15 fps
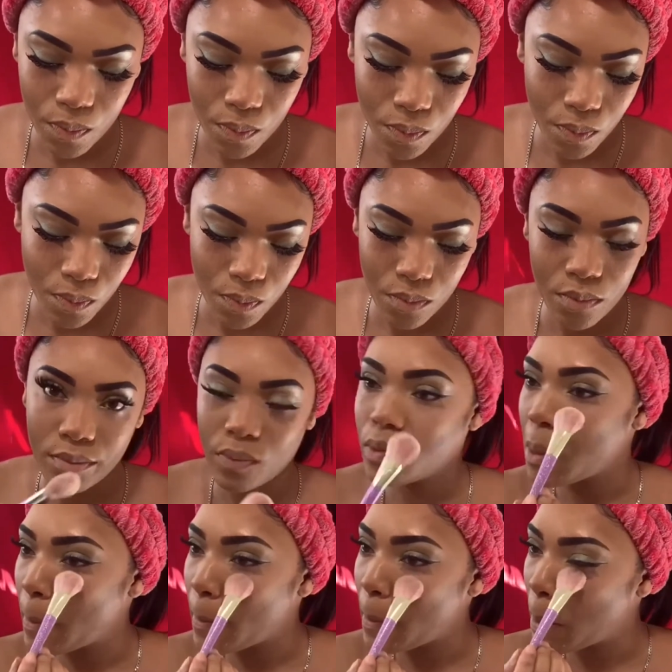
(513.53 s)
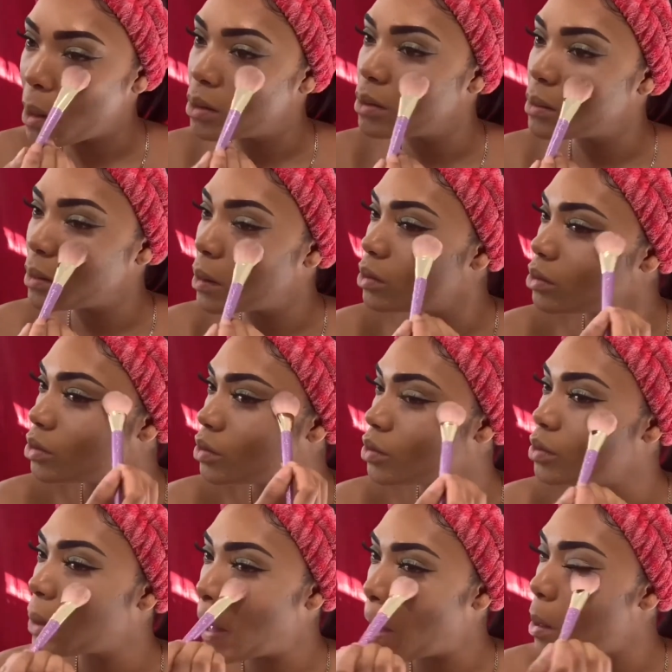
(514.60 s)
Then I'm gonna get my Huda
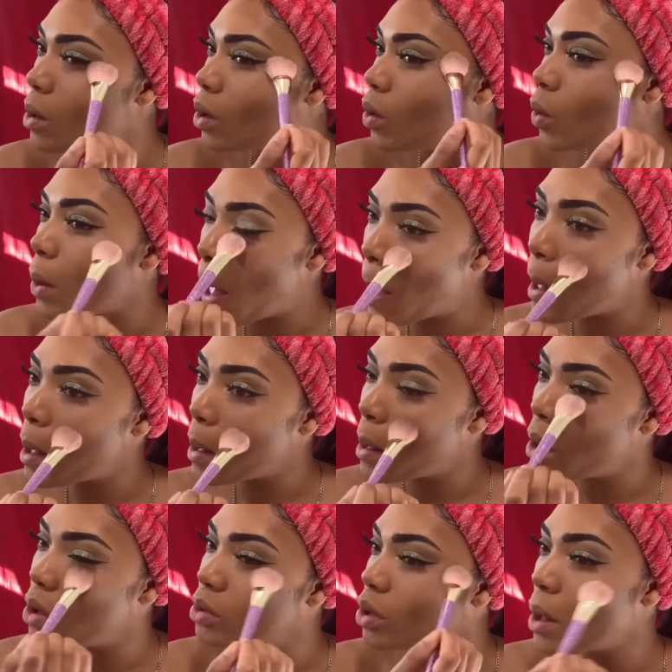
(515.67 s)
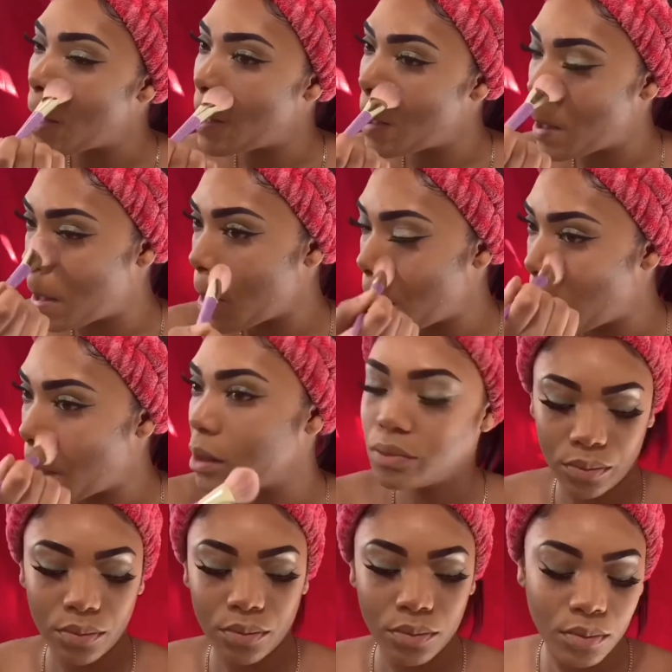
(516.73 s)
Beauty baking powder,
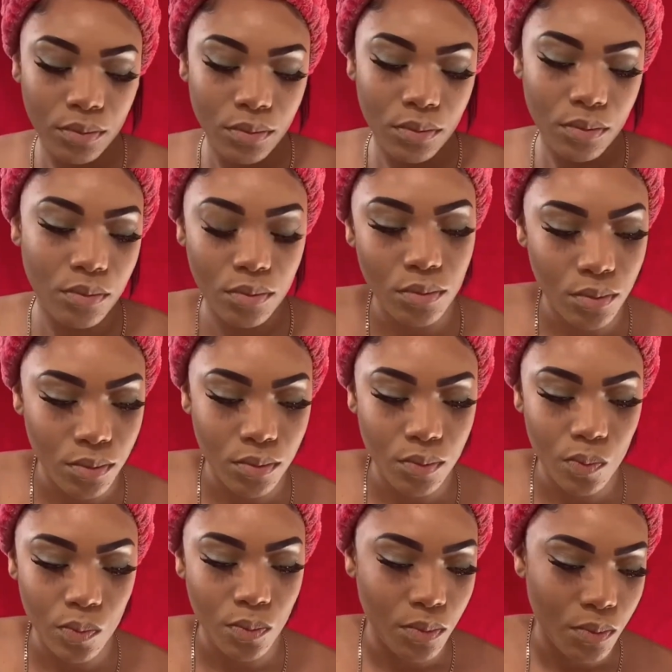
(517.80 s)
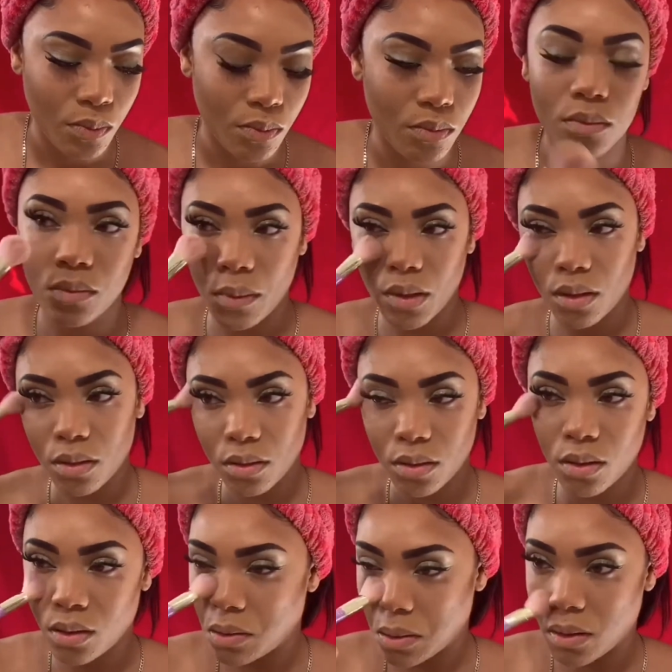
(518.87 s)
setting powder in the color Banana
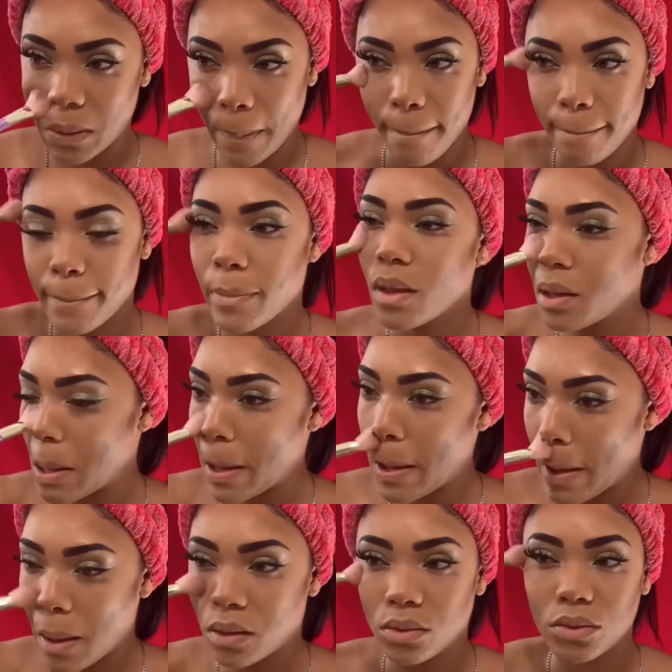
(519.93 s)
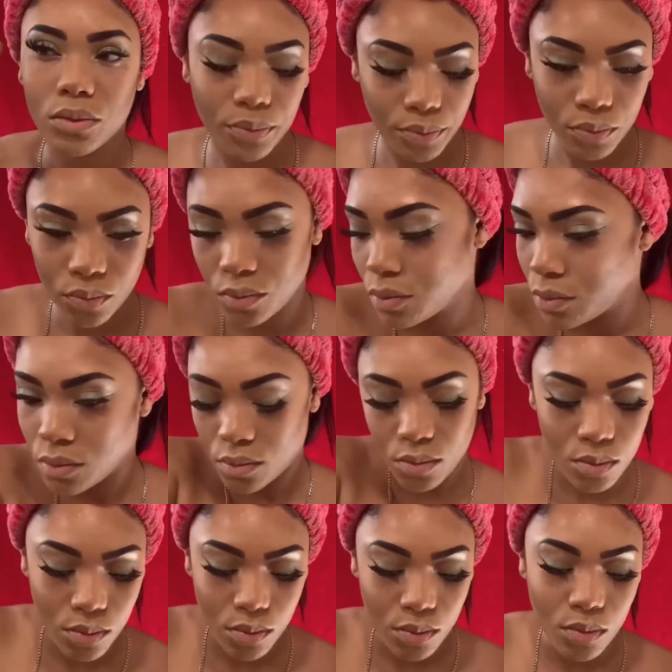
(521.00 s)
Bread. Just set my under eyes and like in between
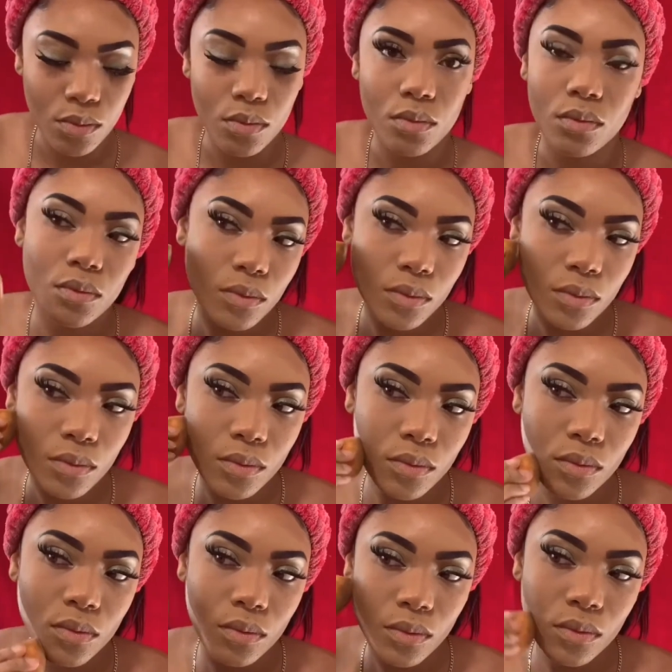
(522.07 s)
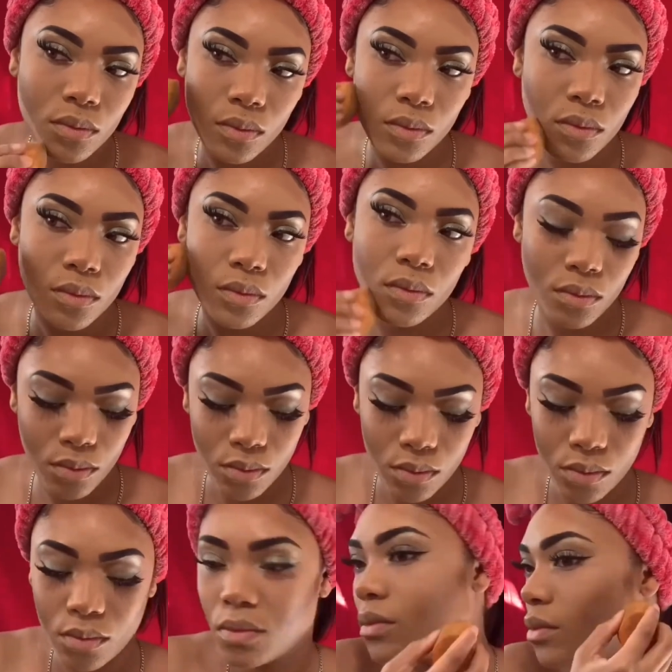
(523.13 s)
my nose where I get oily at.
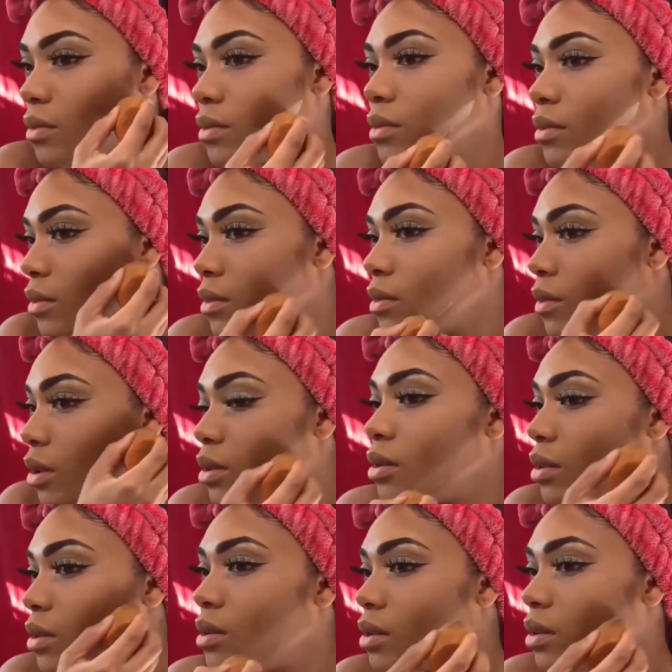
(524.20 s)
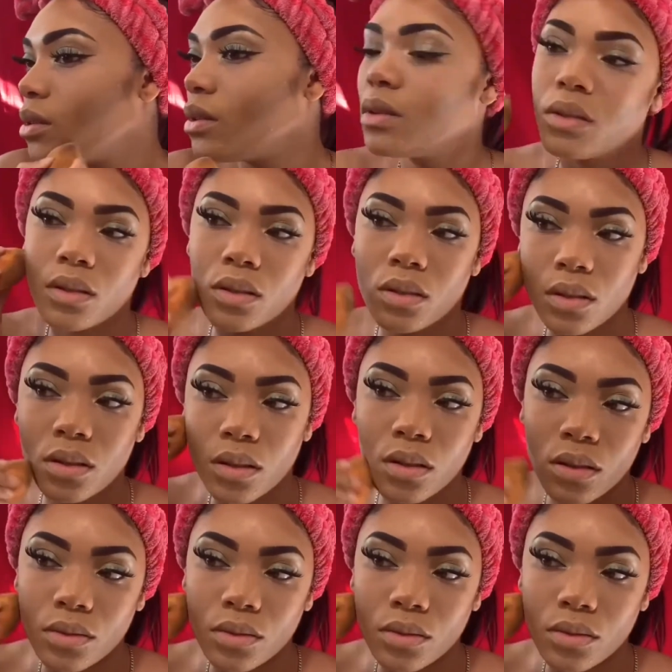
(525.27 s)
And then chisel my face back out.